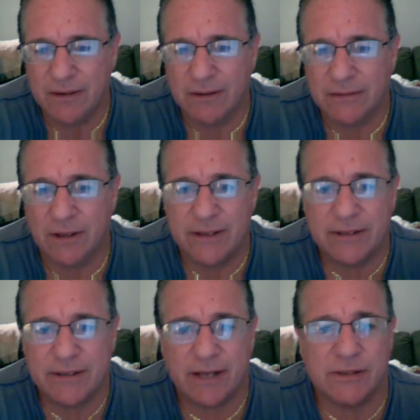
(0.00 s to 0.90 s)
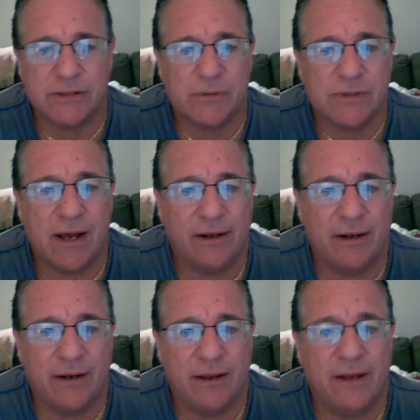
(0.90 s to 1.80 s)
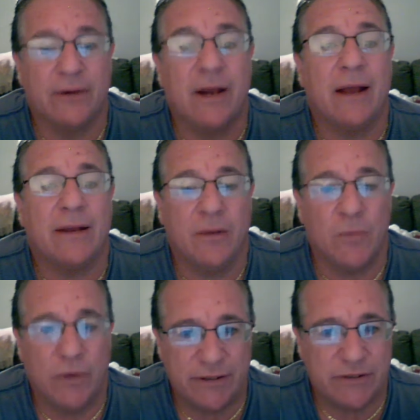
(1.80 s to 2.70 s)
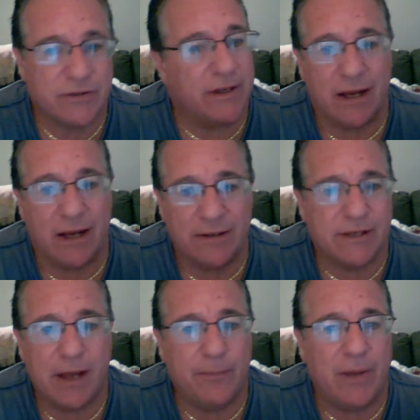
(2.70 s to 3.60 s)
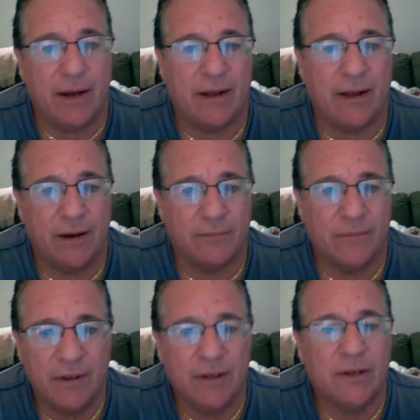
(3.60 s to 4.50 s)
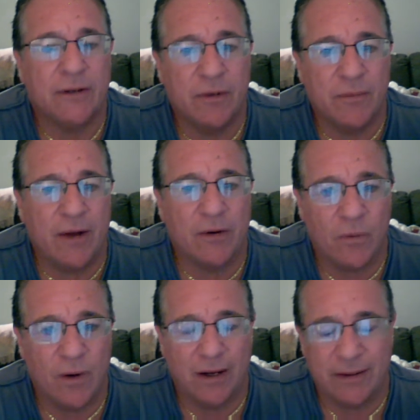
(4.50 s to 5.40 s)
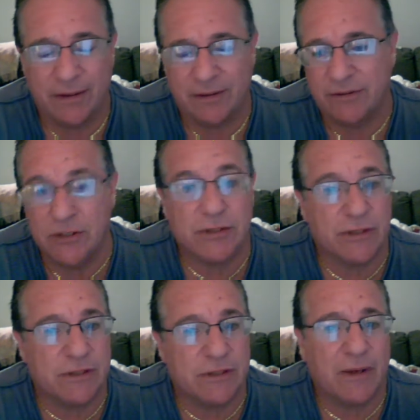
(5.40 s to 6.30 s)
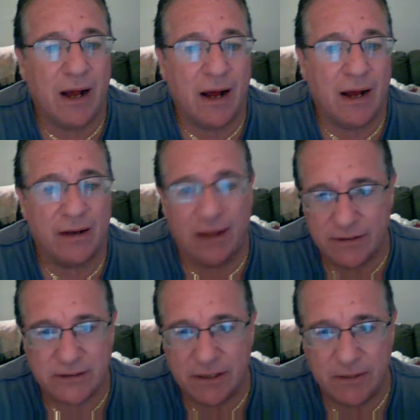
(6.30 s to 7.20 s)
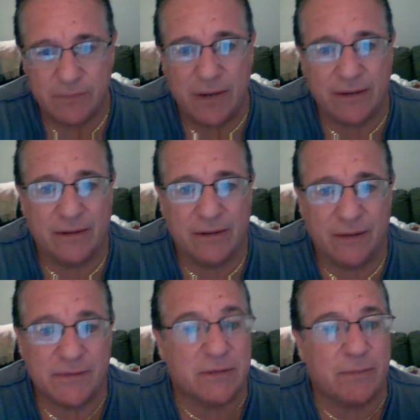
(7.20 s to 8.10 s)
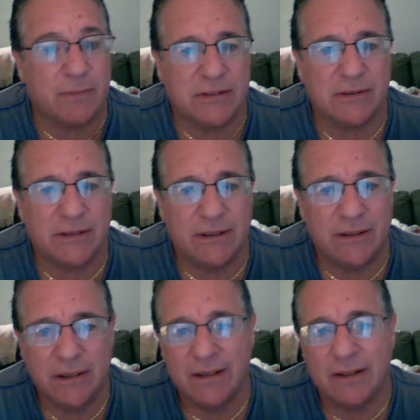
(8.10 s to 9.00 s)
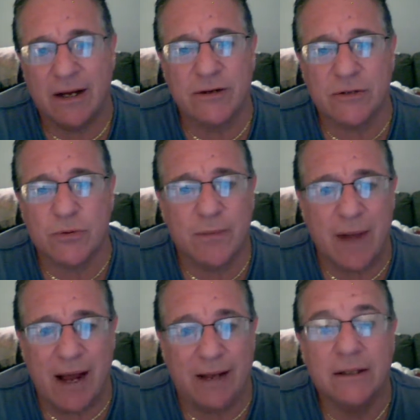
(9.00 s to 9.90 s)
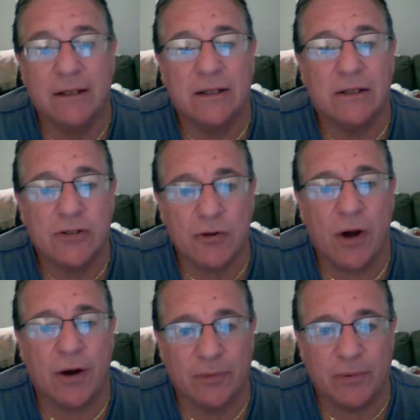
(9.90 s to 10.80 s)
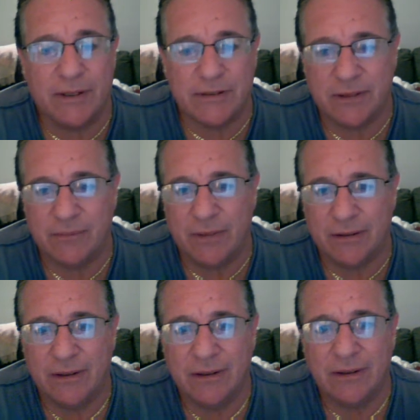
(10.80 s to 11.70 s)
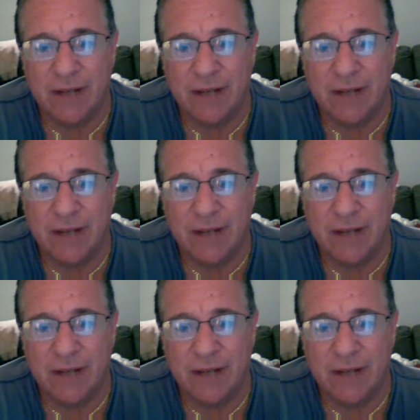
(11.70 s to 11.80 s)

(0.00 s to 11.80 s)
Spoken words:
So like Texas was on a 8 or 9 game winning streak. I just kept betting them no matter what. Houston's been hot. I just keep betting them, especially. Now here's where my stronger plays come in.